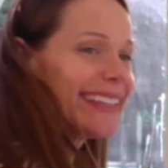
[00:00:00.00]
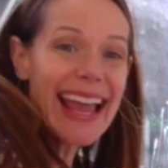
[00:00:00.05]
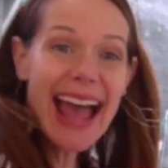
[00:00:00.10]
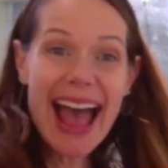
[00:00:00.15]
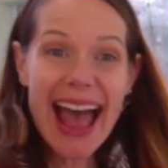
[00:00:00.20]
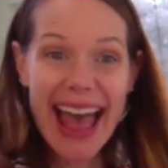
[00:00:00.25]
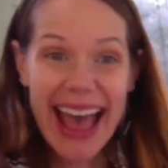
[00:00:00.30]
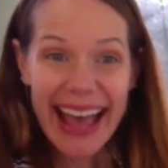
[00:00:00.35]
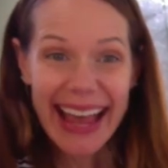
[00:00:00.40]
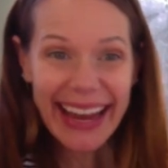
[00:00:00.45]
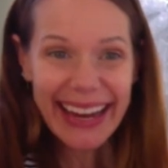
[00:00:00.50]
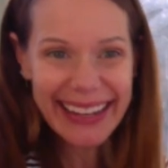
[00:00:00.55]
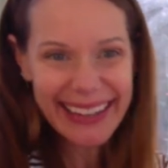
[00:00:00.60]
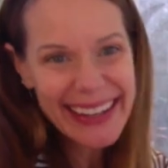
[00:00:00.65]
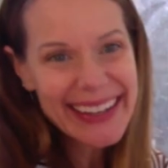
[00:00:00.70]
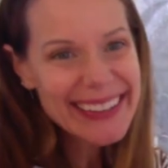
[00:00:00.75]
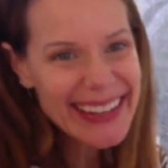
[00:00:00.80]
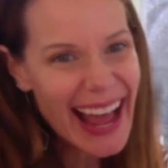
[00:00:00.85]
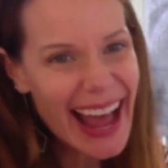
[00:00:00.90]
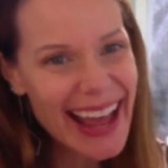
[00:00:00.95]
Yay,
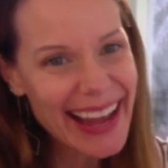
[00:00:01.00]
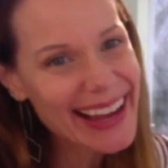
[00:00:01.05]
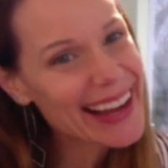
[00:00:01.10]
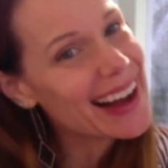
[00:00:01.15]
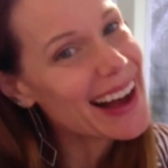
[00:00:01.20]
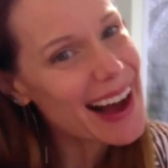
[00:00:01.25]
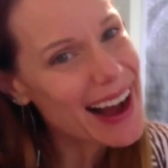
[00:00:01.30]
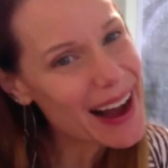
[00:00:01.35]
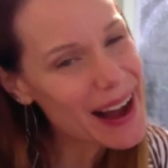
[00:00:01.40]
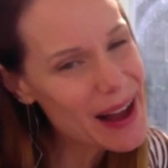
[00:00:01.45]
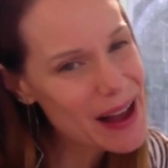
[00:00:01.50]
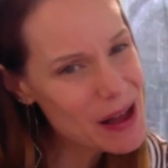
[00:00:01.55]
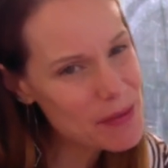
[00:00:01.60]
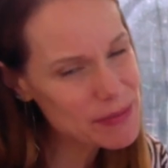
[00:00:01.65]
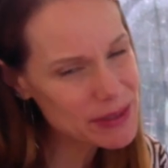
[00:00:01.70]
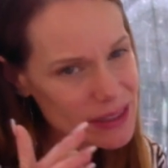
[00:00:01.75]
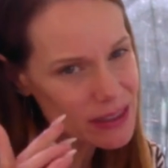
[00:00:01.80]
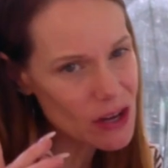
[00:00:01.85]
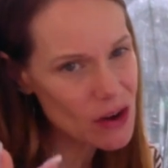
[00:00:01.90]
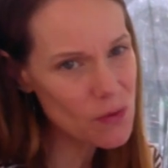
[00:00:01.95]
okay. Um,
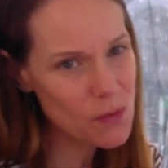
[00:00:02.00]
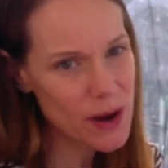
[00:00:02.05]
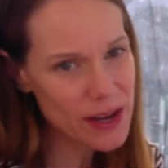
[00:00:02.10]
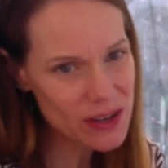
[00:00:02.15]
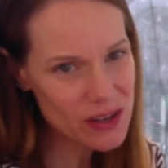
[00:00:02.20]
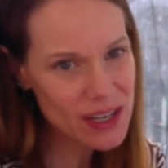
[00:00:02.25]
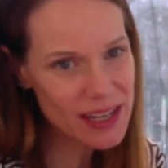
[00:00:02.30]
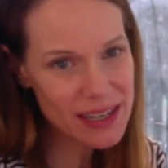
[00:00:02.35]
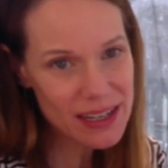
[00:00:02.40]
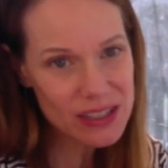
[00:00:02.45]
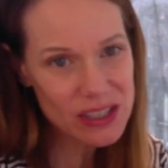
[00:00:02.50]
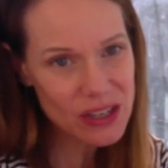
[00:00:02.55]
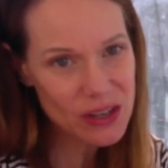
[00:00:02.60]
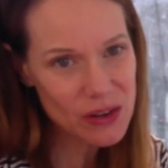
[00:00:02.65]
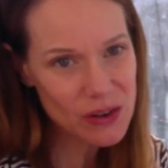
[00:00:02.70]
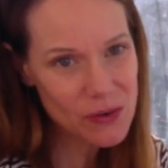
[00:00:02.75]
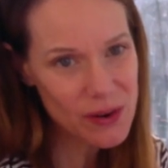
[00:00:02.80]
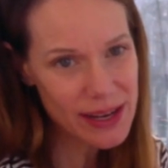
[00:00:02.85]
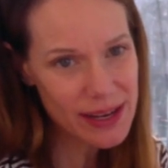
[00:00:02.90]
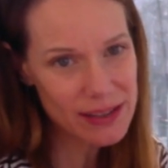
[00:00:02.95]
so what you need to
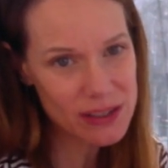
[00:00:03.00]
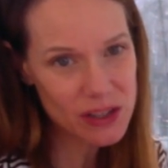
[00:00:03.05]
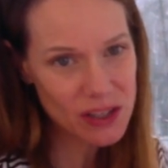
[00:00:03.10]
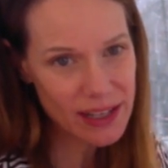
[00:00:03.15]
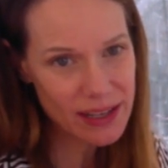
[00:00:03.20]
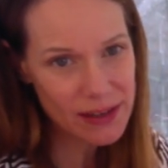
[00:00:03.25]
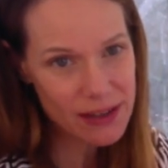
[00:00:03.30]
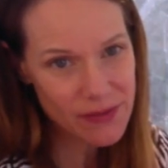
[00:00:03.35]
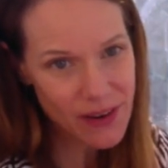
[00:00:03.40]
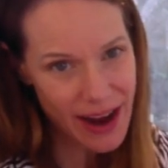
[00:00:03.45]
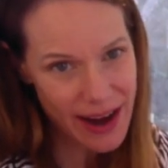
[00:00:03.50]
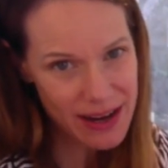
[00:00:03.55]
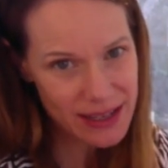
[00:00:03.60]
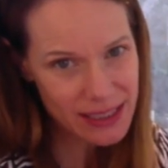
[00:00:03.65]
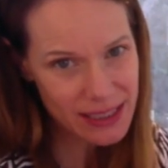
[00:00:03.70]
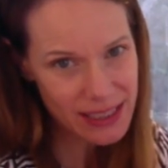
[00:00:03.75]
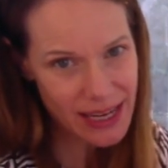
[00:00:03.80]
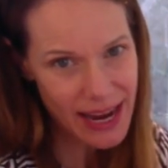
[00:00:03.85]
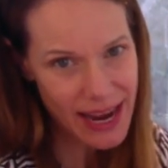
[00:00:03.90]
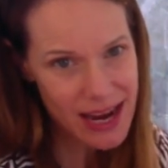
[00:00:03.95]
do is you need a
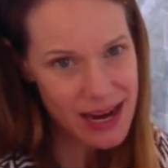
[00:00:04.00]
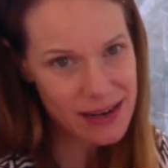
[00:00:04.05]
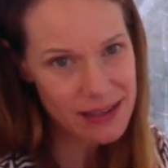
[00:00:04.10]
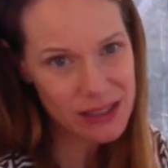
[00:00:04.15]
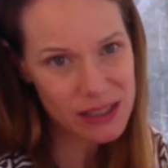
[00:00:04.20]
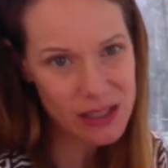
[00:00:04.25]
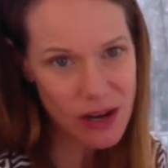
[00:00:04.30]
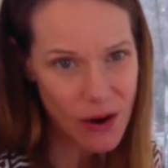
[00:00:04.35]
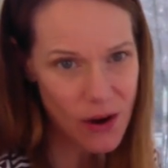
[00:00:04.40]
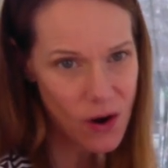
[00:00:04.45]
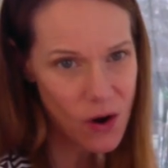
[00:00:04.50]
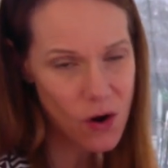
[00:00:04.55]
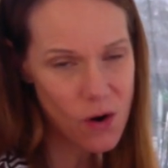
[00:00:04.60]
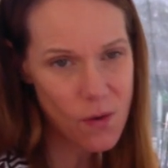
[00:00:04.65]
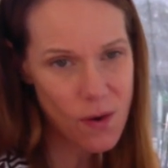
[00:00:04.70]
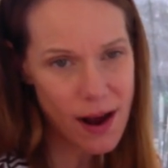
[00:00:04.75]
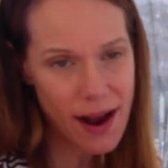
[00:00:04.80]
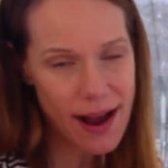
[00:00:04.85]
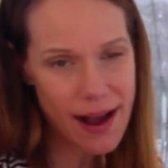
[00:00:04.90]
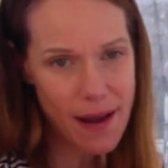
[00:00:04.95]
device, and
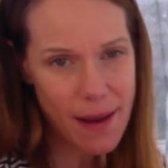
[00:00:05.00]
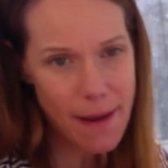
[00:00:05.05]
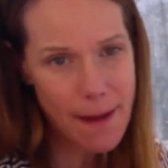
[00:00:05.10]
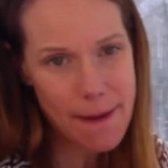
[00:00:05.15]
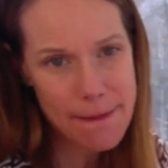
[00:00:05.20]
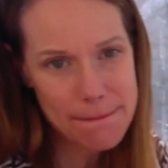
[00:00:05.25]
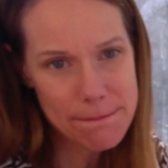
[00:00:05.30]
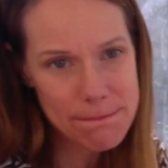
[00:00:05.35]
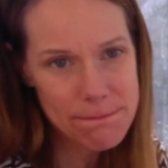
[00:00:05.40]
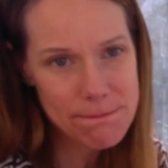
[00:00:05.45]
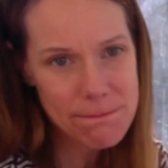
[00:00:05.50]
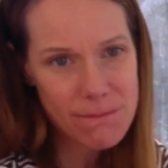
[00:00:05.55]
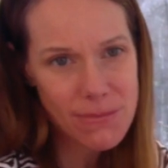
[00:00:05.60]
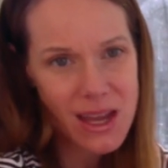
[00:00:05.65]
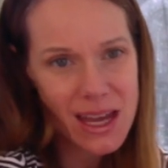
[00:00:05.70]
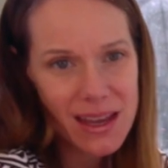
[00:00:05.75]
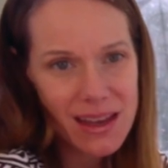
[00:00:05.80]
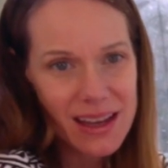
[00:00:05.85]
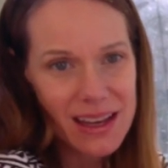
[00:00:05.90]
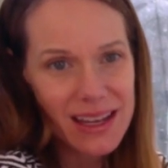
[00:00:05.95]
so um,
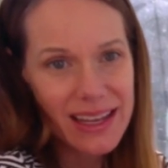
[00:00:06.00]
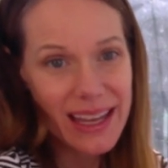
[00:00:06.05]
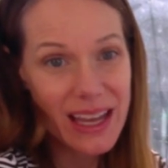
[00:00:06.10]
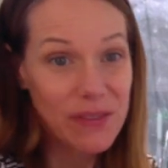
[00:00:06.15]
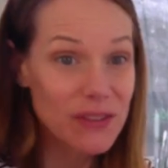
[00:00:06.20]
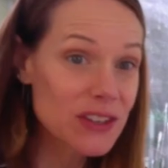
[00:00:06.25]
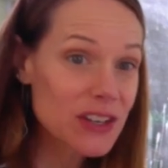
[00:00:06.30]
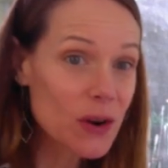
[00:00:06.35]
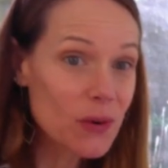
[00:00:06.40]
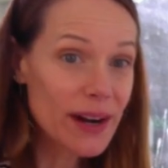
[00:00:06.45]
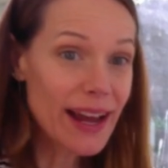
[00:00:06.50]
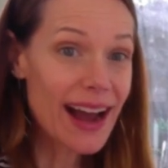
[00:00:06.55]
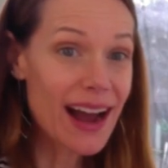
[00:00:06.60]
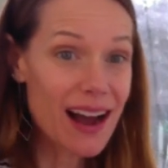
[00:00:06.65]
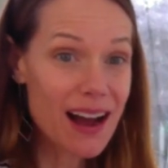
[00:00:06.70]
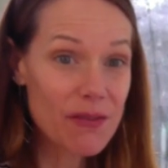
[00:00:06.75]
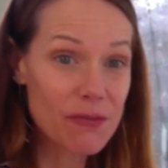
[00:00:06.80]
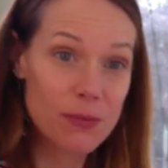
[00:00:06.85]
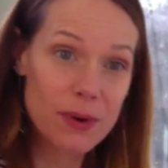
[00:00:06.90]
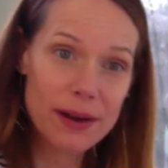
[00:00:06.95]
if you don't
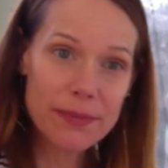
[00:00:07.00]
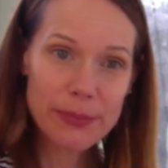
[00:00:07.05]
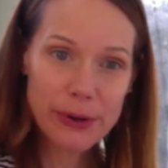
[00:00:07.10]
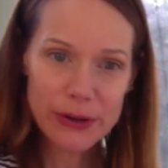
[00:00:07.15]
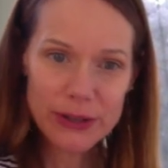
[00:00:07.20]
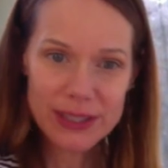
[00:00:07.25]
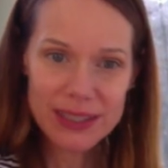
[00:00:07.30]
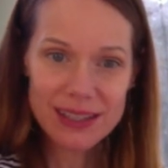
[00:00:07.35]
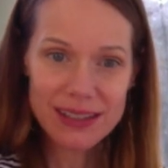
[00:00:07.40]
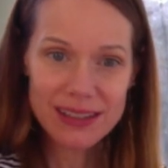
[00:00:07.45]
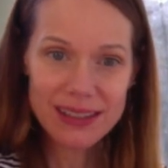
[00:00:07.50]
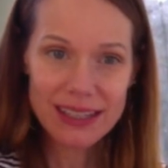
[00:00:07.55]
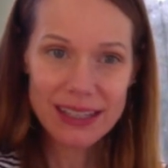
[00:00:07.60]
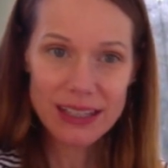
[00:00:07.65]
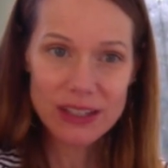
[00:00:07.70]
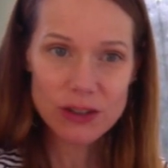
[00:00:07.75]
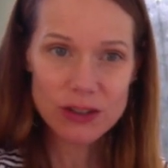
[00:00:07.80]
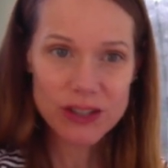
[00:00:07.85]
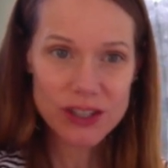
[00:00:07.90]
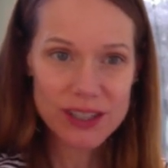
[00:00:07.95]
have one
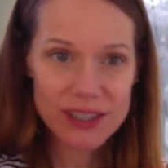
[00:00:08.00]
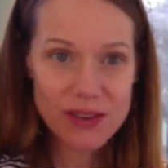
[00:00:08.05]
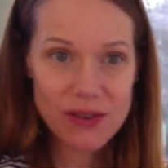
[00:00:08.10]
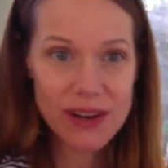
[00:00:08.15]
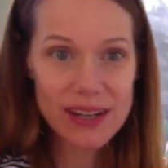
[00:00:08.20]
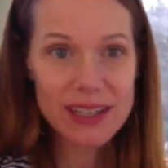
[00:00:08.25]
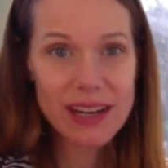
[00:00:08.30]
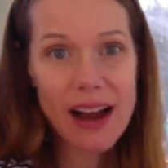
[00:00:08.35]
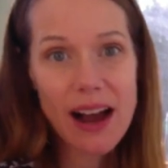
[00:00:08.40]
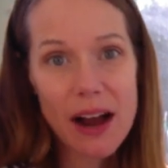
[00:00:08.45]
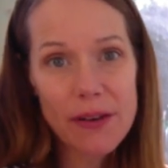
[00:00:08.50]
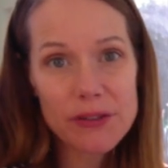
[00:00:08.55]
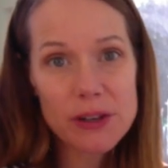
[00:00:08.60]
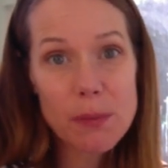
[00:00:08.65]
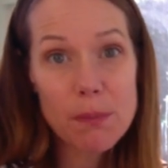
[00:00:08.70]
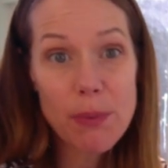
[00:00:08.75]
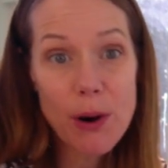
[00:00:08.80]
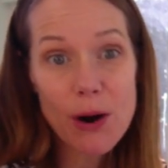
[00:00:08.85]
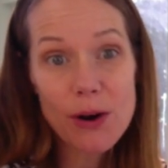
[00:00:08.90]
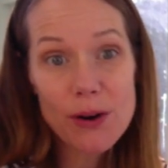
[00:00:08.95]
personally, you're just going to have
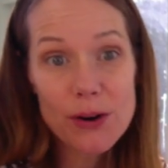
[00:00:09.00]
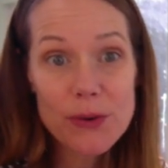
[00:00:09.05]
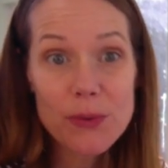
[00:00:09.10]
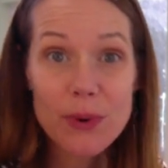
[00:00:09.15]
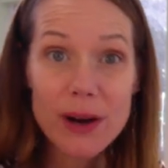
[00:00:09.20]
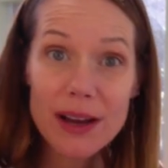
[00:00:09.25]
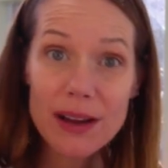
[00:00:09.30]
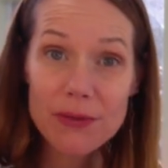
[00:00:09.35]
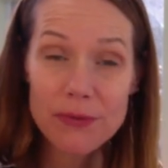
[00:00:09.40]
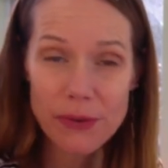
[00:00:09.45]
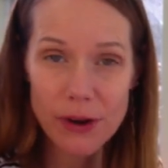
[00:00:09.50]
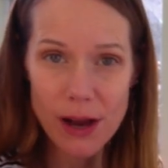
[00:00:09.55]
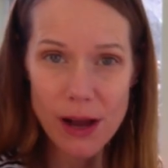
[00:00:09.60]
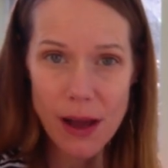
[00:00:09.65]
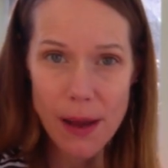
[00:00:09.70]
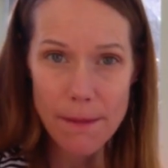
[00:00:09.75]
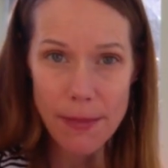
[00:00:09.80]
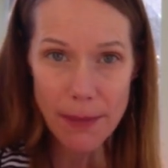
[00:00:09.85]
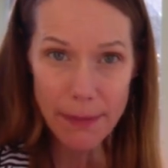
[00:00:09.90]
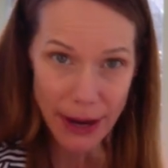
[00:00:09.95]
to borrow one
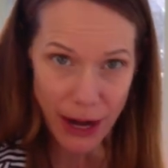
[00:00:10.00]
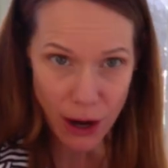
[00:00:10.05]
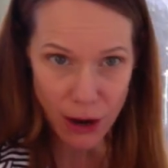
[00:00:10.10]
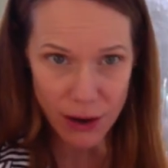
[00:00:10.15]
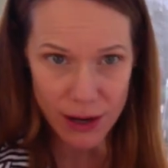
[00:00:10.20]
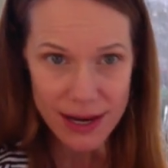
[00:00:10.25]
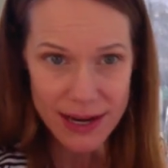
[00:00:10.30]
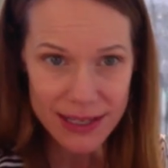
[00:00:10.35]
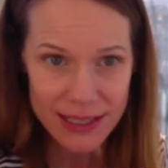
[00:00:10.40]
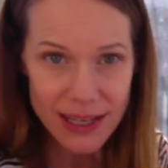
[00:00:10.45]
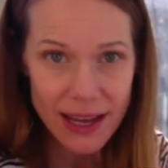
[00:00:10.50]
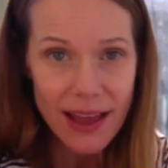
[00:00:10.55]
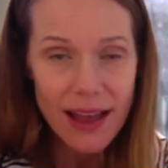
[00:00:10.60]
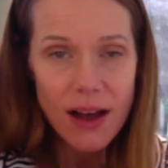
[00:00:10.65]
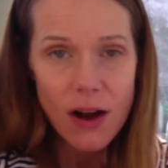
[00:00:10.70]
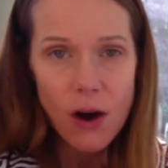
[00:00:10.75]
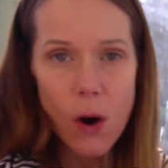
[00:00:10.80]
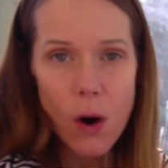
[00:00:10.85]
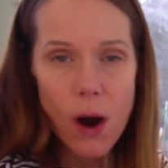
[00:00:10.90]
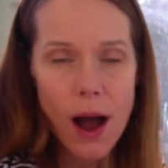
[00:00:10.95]
from a parent
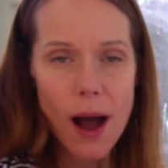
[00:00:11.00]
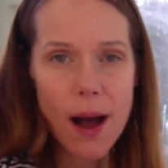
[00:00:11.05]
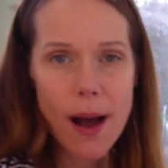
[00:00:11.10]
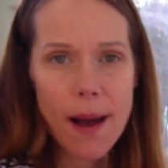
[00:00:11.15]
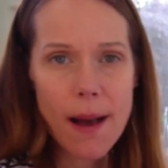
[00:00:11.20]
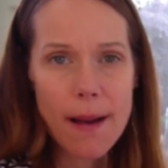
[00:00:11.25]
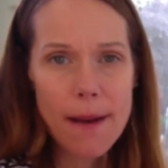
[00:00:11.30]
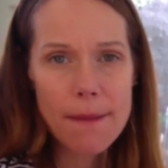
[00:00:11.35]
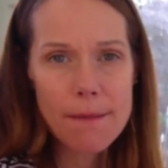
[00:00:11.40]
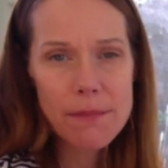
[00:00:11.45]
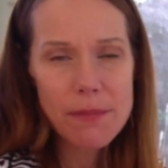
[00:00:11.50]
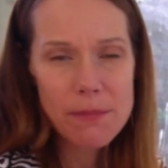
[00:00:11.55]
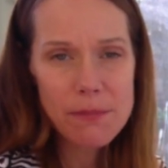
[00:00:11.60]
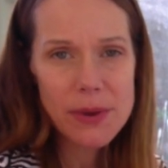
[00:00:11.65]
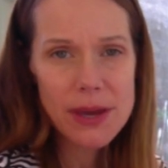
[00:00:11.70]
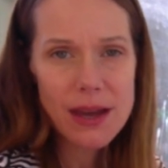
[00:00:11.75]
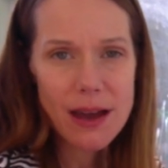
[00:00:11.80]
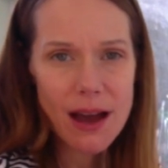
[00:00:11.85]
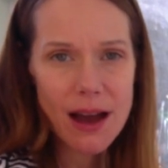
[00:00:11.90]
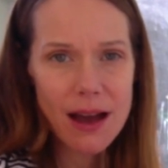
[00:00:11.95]
um,
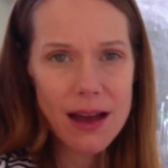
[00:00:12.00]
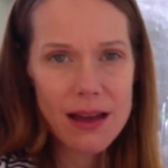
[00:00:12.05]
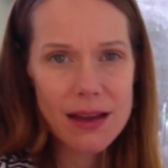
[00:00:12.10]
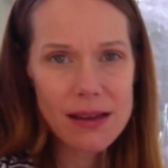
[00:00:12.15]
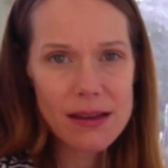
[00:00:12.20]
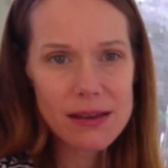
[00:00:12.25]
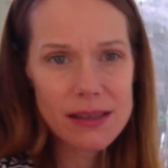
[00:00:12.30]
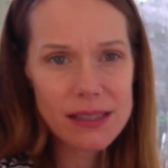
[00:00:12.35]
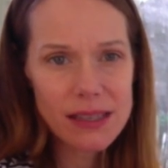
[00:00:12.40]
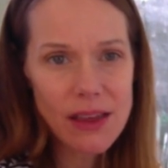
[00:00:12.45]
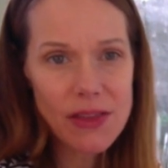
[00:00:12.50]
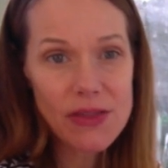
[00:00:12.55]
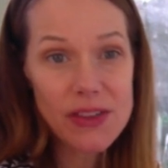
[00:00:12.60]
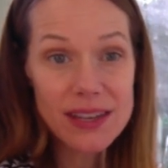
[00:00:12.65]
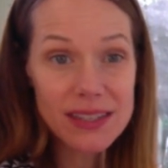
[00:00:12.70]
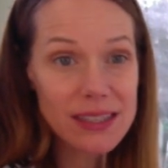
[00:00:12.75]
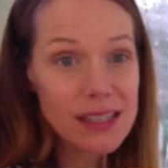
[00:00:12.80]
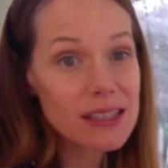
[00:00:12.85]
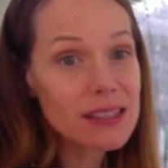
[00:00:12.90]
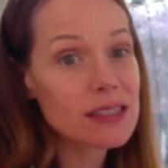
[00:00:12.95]
because
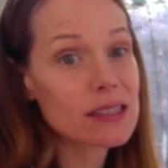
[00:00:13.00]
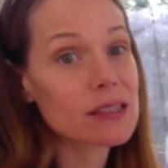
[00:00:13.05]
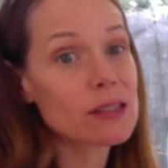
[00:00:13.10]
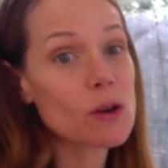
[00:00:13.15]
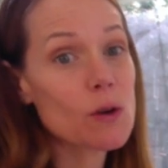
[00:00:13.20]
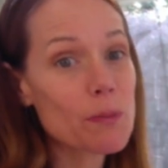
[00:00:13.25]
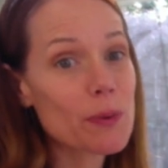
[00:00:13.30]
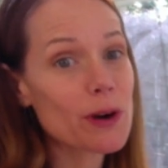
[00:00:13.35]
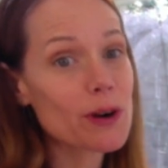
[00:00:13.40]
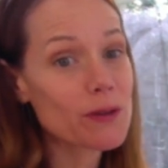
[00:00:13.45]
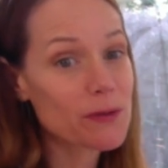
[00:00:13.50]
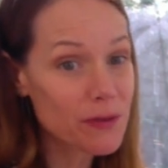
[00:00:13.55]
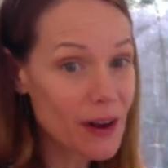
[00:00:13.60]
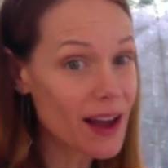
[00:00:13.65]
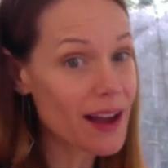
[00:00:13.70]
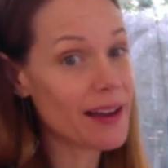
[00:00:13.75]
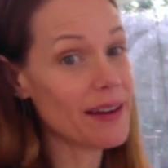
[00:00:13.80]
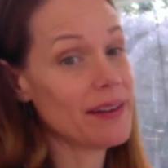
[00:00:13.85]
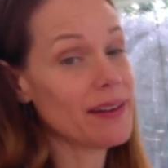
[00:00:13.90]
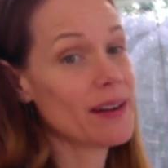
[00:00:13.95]
this is super
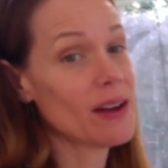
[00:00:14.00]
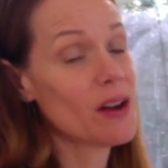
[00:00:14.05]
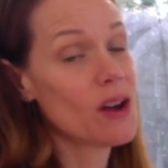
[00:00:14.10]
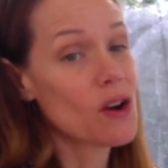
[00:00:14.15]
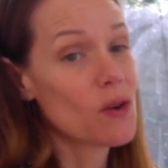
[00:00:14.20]
fun.